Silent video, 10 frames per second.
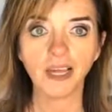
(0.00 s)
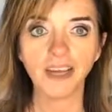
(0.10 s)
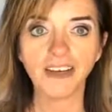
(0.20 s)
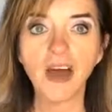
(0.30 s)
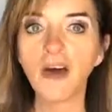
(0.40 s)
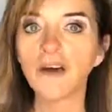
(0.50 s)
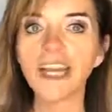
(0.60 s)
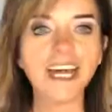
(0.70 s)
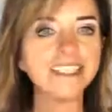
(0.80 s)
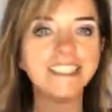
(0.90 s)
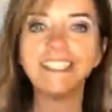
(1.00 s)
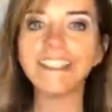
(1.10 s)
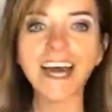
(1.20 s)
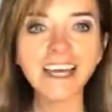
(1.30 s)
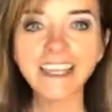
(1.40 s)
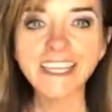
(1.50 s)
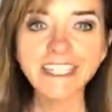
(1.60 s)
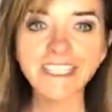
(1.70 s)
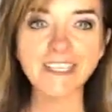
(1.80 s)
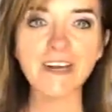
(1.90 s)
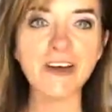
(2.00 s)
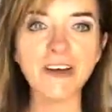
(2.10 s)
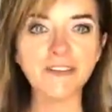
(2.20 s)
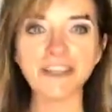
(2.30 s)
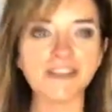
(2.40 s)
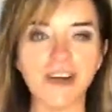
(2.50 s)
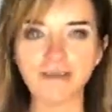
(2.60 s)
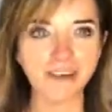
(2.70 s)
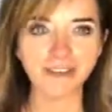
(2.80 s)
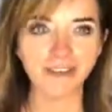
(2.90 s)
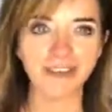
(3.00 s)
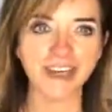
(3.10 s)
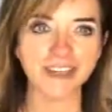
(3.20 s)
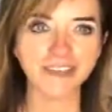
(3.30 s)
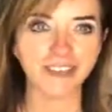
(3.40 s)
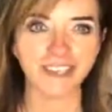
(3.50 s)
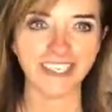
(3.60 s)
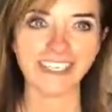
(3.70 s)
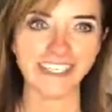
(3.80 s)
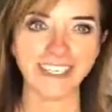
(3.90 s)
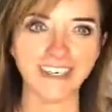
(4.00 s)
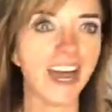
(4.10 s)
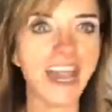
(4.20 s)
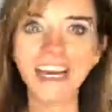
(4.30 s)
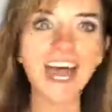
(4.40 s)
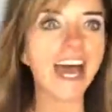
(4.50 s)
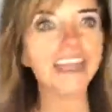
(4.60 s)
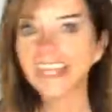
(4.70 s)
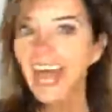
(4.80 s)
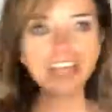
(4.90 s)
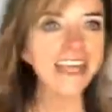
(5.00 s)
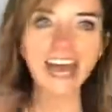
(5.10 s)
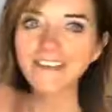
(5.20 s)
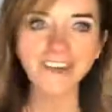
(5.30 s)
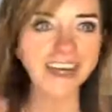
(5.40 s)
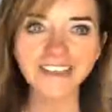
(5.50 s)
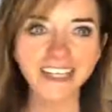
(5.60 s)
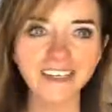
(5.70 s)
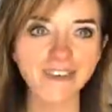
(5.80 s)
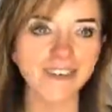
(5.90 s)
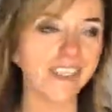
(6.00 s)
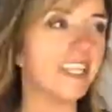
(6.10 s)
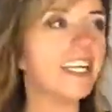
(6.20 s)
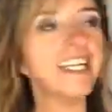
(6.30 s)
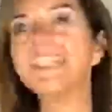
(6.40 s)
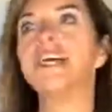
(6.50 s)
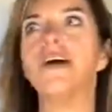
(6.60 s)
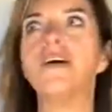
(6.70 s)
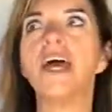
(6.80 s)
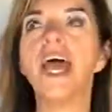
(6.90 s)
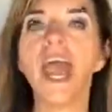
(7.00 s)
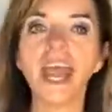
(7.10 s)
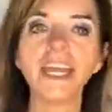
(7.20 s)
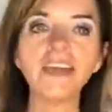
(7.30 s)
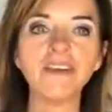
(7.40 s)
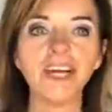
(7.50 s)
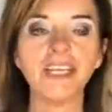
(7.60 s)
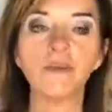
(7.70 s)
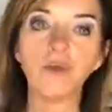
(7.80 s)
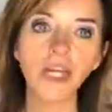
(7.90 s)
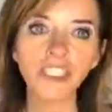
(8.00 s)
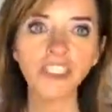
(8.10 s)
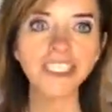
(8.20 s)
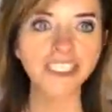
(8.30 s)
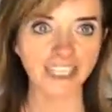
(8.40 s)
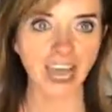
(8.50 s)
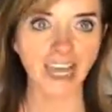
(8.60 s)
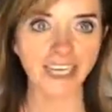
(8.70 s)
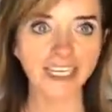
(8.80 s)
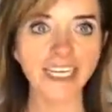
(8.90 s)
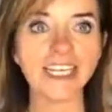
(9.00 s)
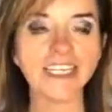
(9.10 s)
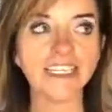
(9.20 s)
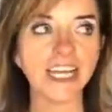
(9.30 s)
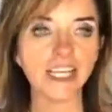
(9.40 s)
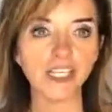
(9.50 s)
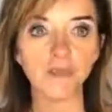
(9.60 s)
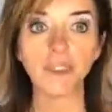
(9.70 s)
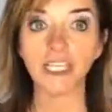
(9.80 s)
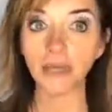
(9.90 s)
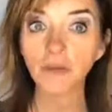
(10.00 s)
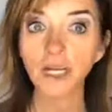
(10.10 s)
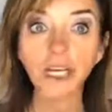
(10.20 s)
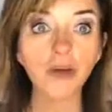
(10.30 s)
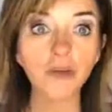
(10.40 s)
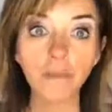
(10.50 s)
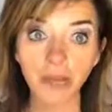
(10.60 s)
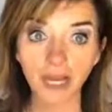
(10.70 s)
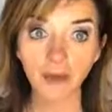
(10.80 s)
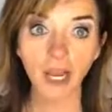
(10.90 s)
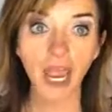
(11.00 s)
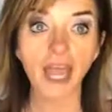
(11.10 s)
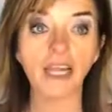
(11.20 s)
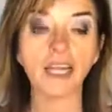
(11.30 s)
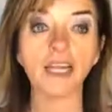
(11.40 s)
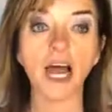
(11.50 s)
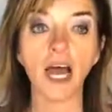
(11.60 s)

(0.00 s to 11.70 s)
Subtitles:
No, it has nothing to do with dropping food on the floor, Joe. Not that 5-second rule. So, anyways, what she said is that she was getting ready to go to bed and